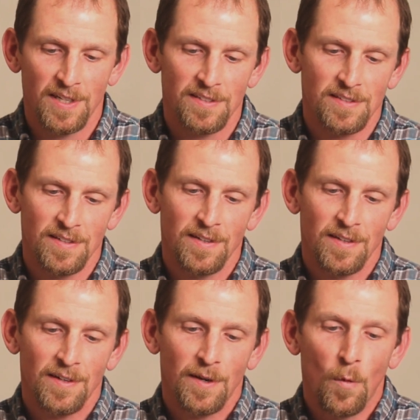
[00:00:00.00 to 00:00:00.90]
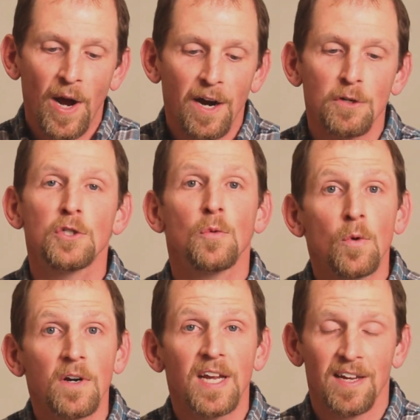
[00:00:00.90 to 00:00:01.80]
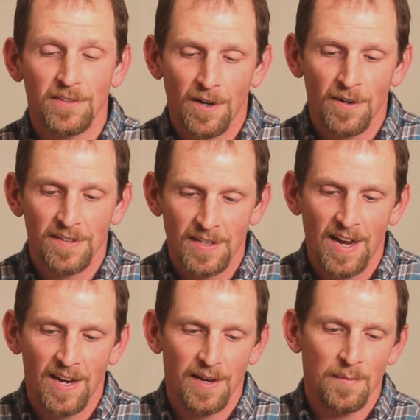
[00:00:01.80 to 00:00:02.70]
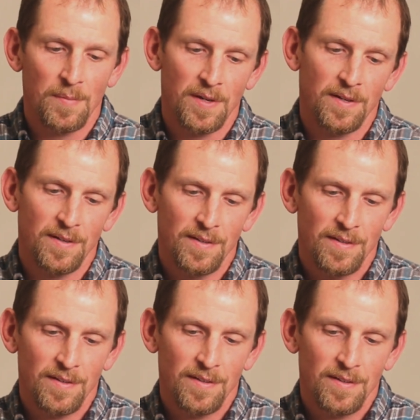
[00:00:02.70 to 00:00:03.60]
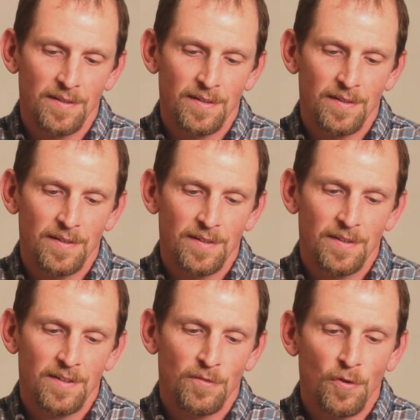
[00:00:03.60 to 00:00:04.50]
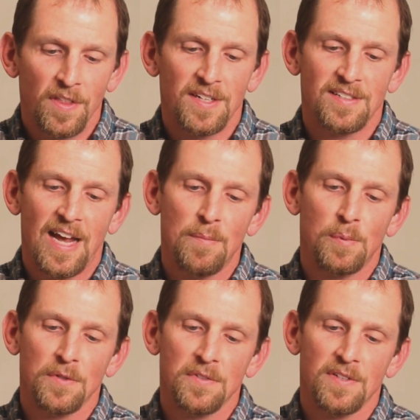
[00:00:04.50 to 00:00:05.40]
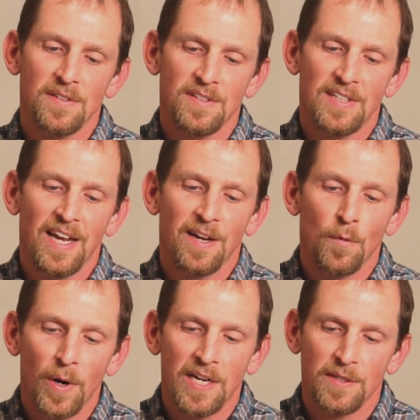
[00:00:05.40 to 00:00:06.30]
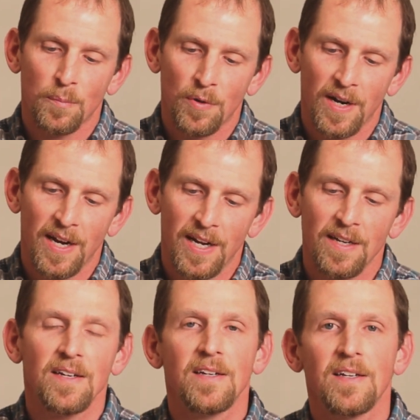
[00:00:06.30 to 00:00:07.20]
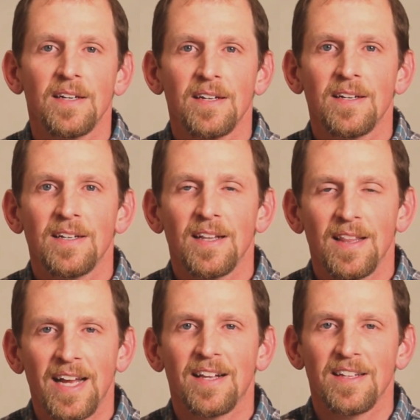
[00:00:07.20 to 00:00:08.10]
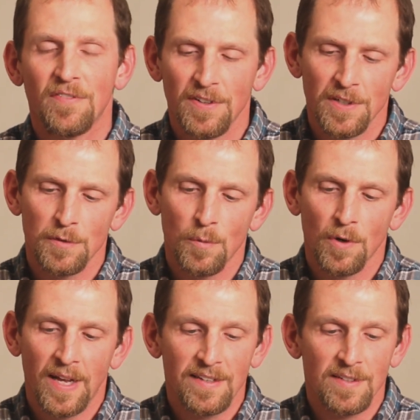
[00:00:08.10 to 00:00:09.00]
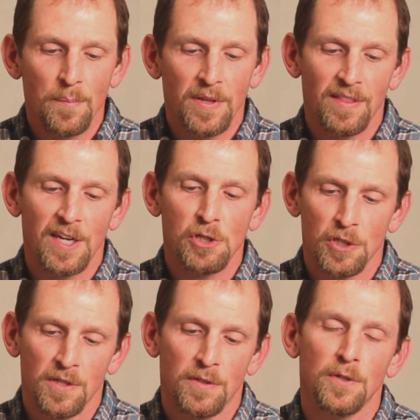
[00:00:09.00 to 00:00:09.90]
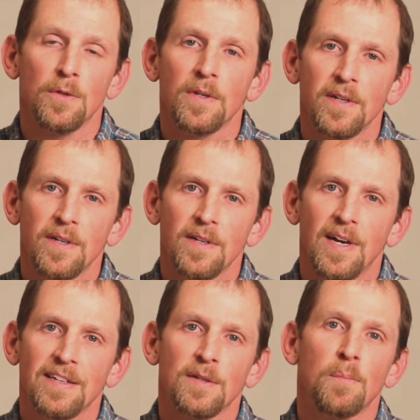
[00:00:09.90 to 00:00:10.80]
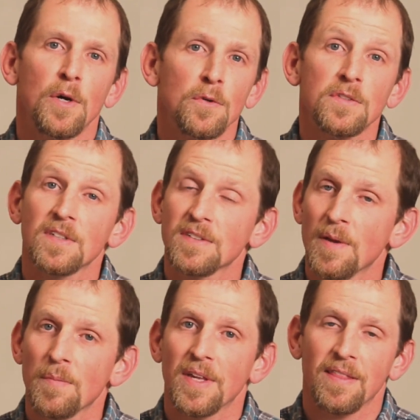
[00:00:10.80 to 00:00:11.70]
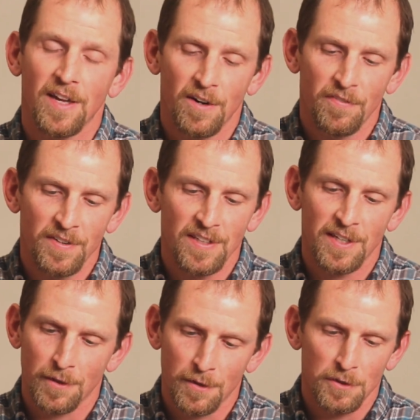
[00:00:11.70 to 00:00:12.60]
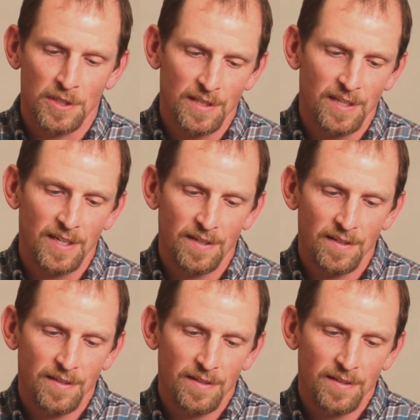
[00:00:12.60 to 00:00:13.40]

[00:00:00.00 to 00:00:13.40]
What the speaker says: is? Why aren't you working as hard as I am?" For the disciples, staying awake to pray likely feels more like something they should do, as opposed to something they are feeling urgently.